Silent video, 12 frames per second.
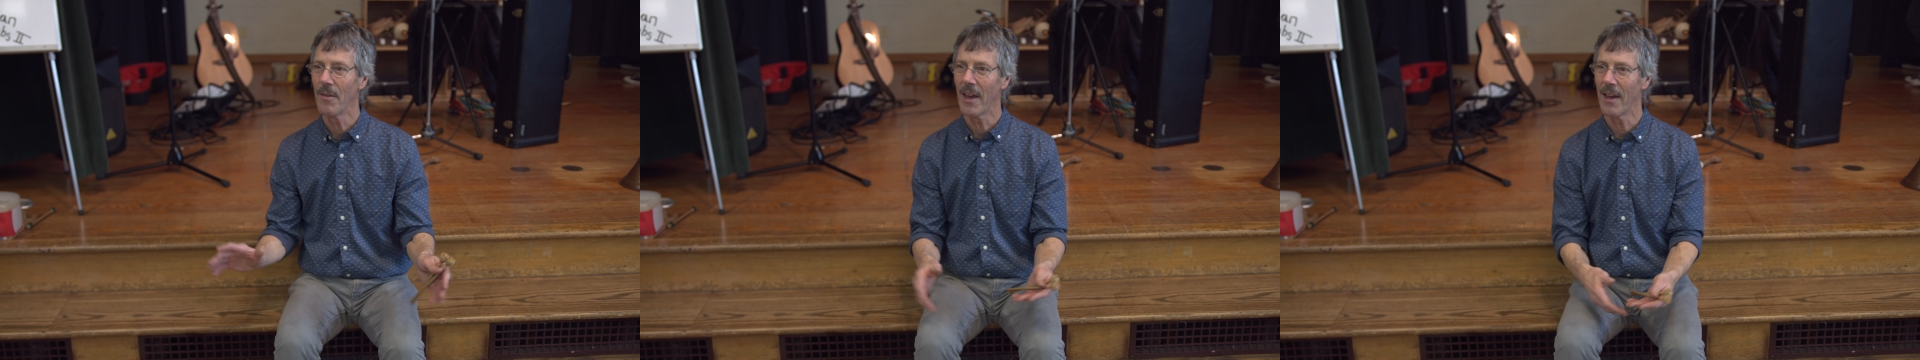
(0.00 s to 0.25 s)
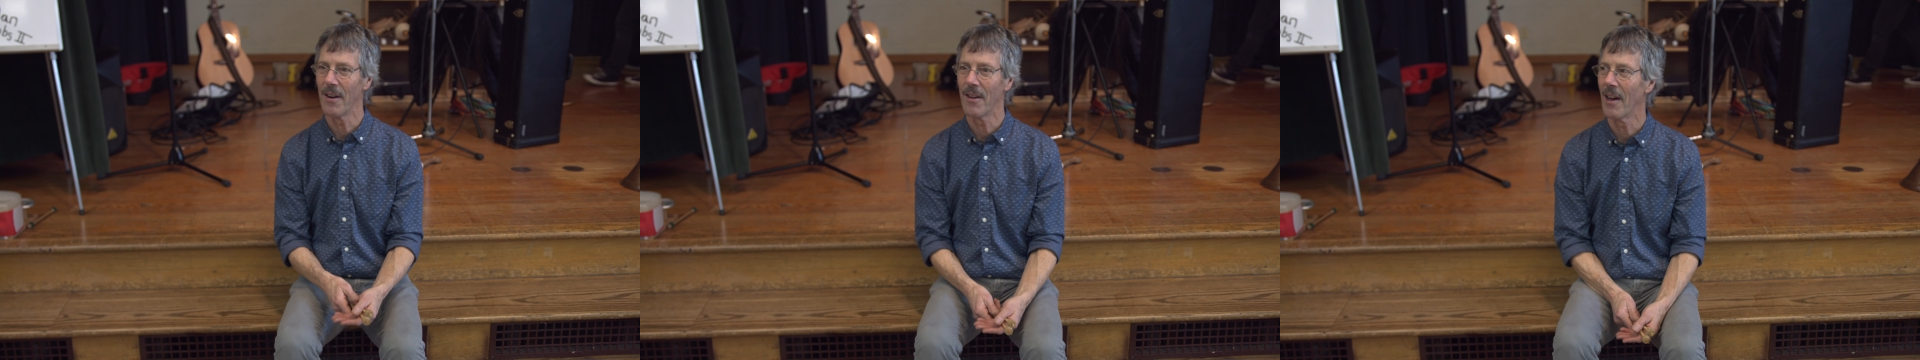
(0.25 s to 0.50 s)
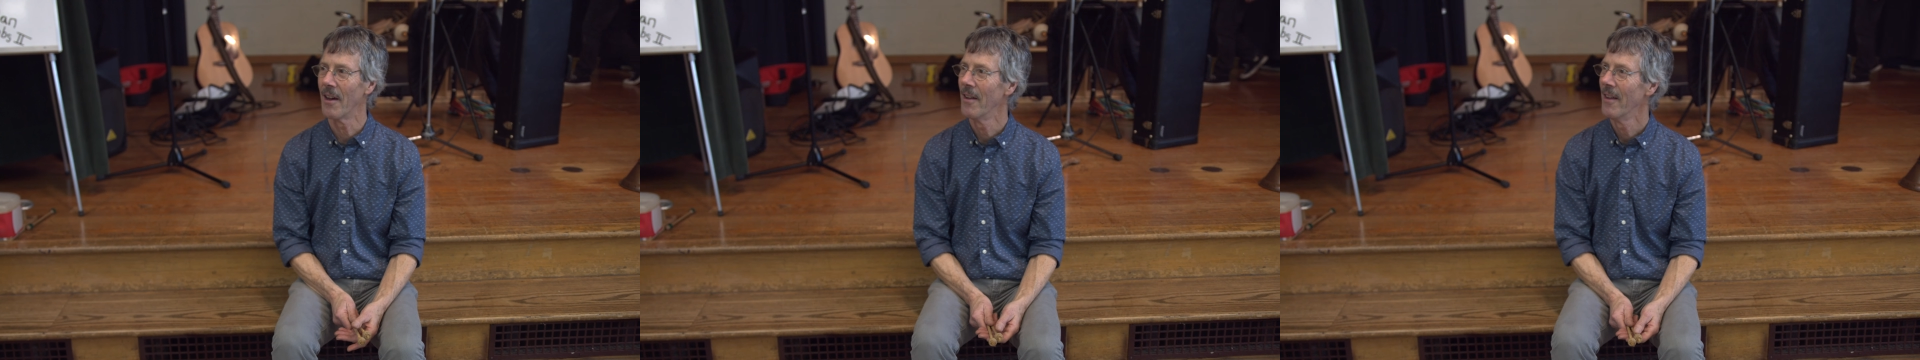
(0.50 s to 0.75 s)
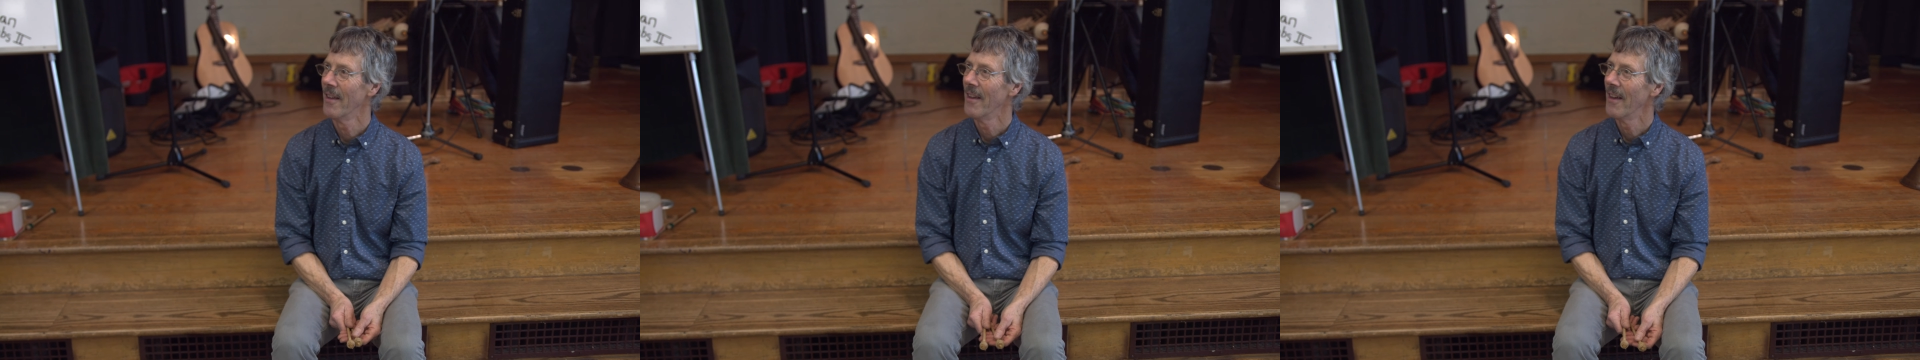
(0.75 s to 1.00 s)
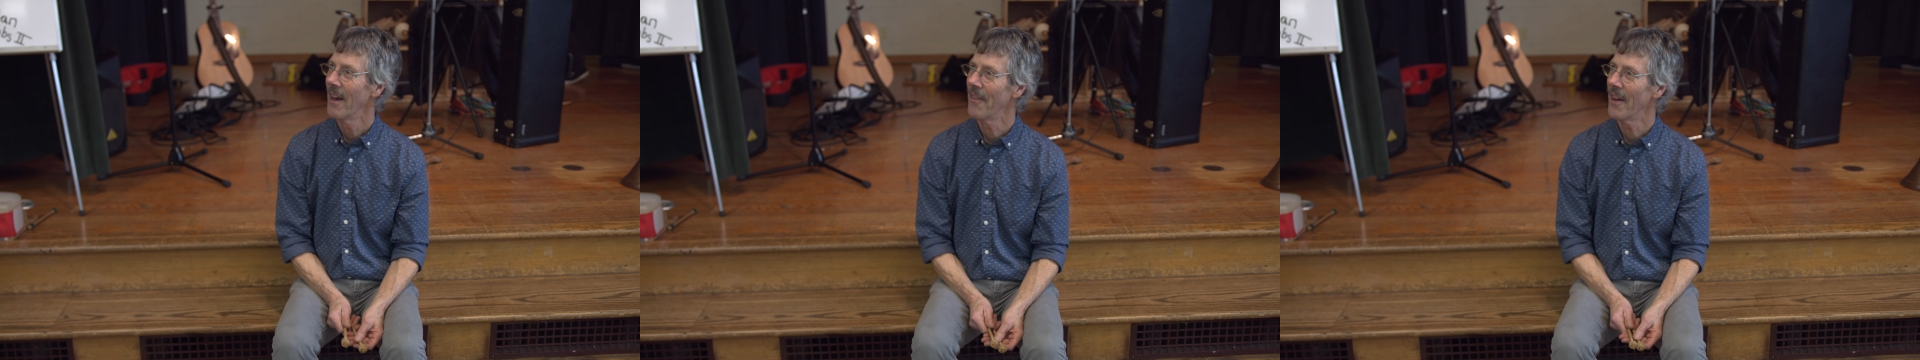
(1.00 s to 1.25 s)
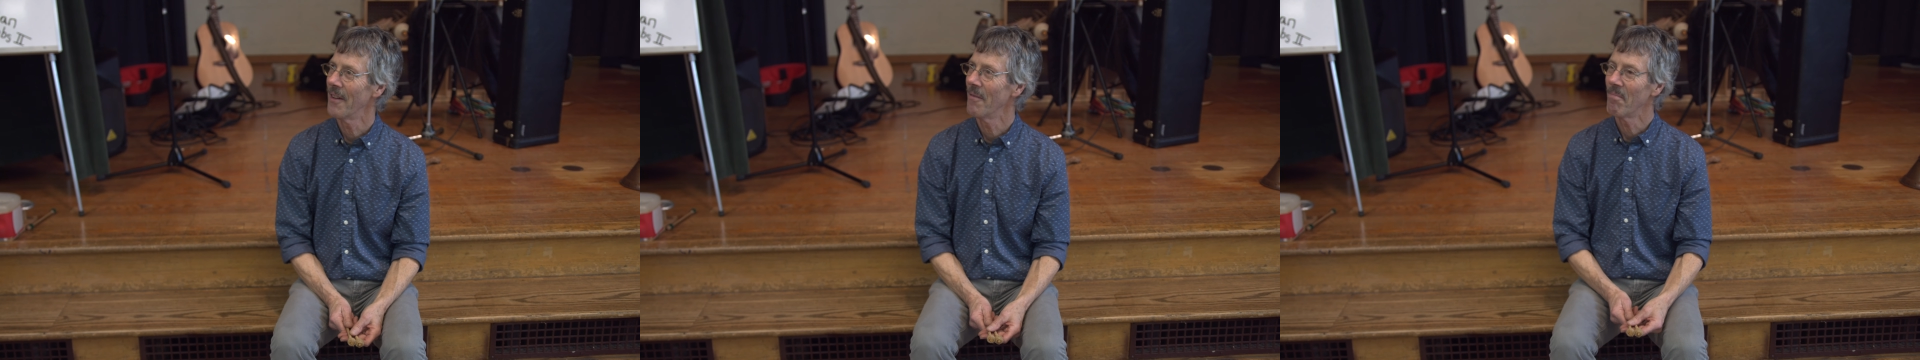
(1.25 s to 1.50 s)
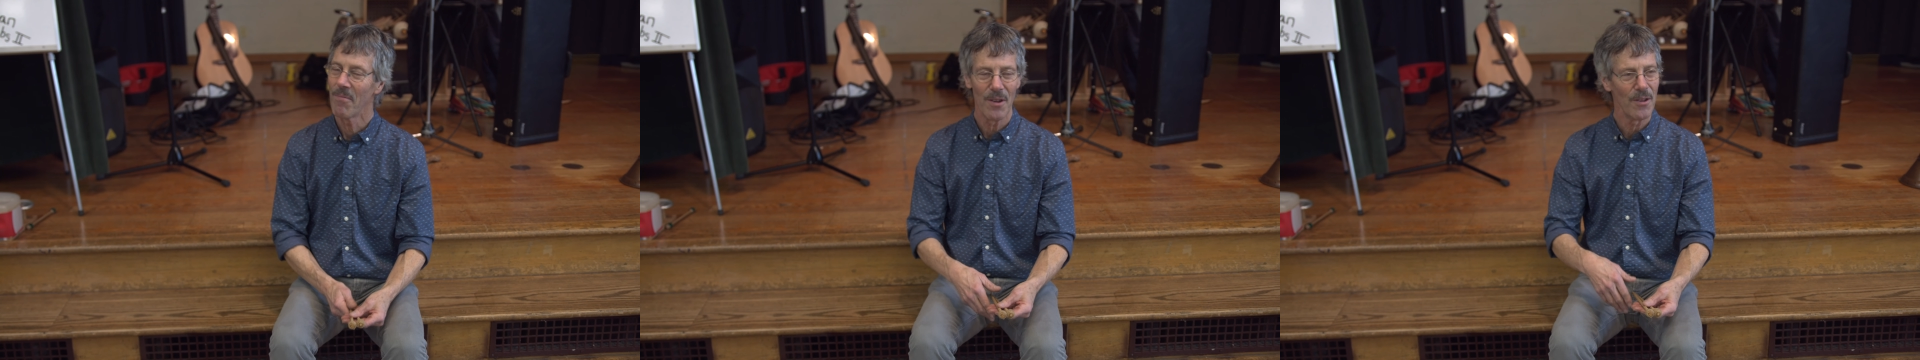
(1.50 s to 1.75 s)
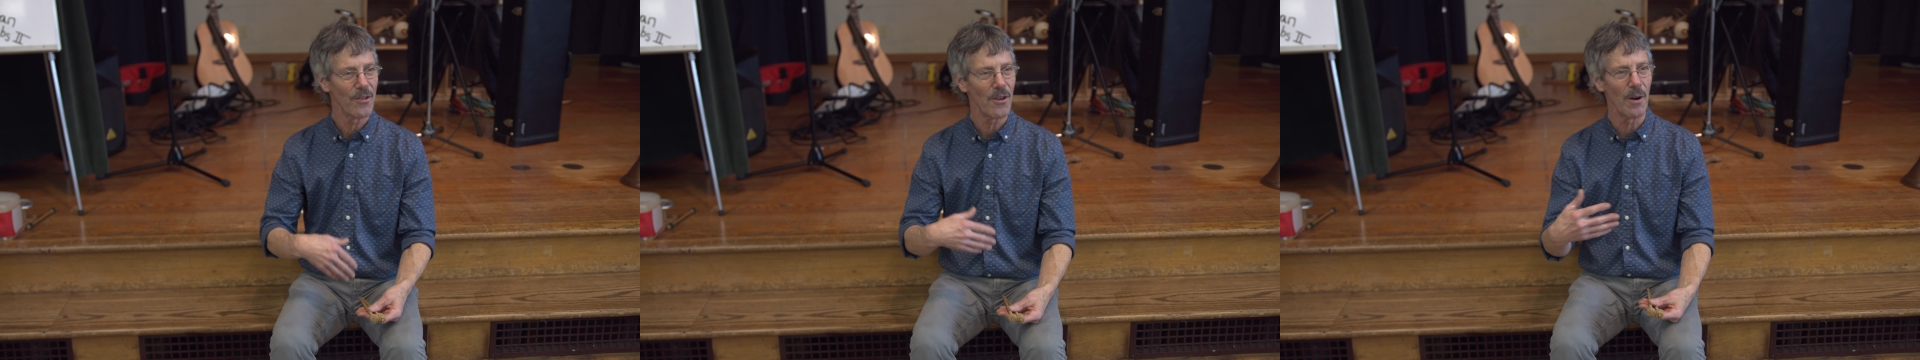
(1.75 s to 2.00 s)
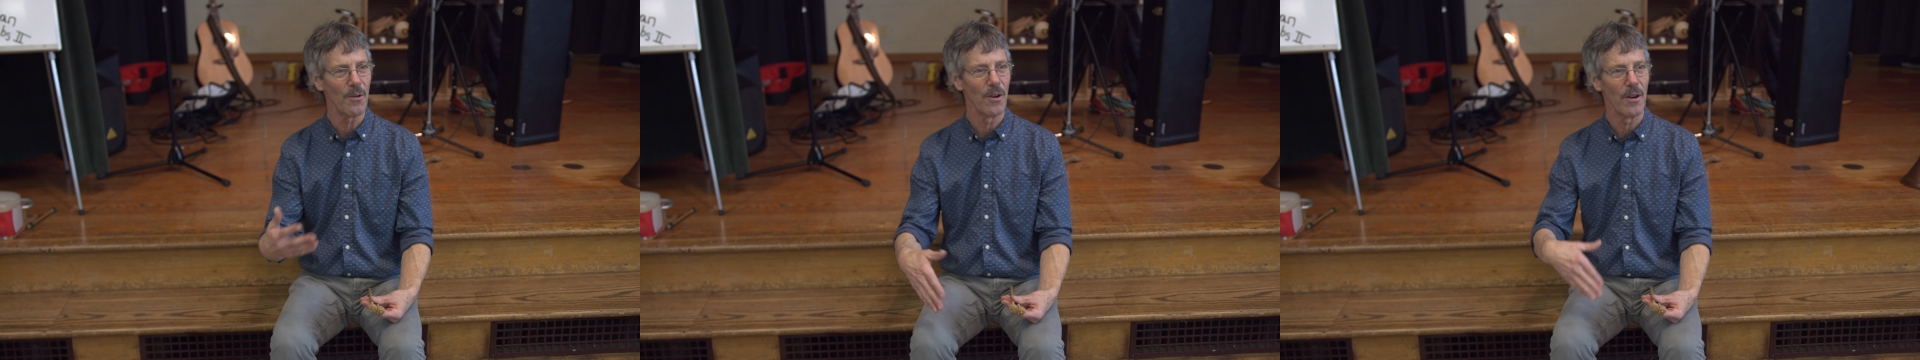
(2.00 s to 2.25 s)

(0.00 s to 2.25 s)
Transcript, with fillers: and uh, and then start